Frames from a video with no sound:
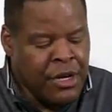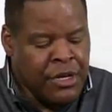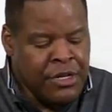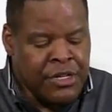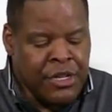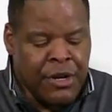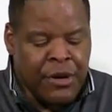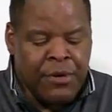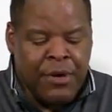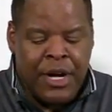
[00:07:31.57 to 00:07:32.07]

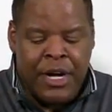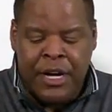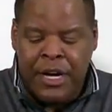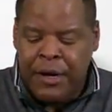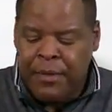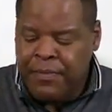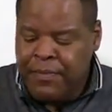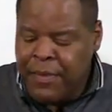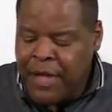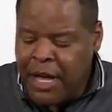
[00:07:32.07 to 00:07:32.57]
So
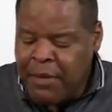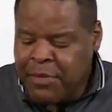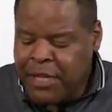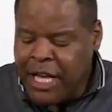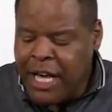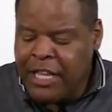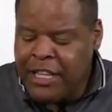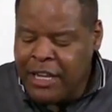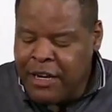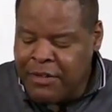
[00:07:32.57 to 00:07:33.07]
I'm
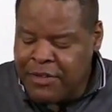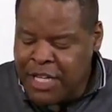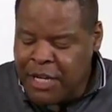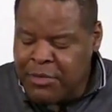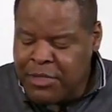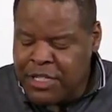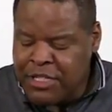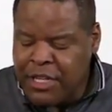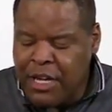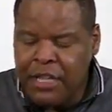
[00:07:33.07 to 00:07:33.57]
glad that I was
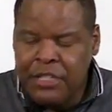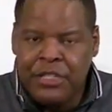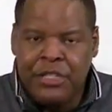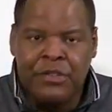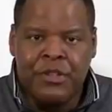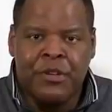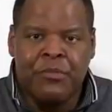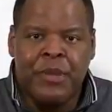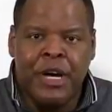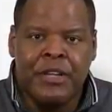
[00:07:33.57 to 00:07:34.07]
able to talk to
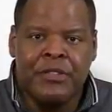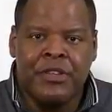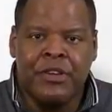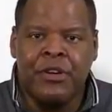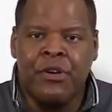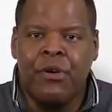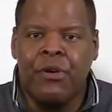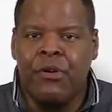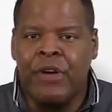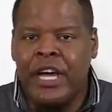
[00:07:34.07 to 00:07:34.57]
you about the
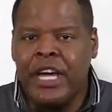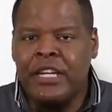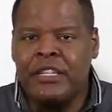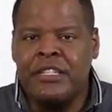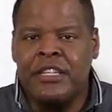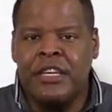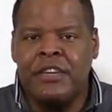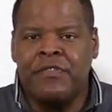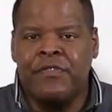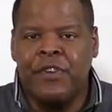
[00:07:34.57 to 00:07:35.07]
Core
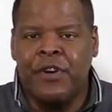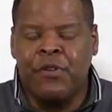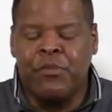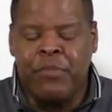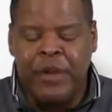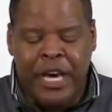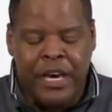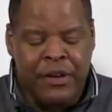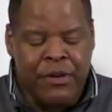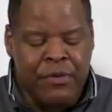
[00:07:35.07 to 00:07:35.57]

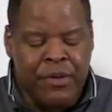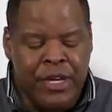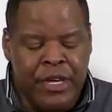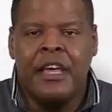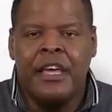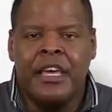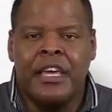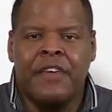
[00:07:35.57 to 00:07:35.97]
18-volt battery.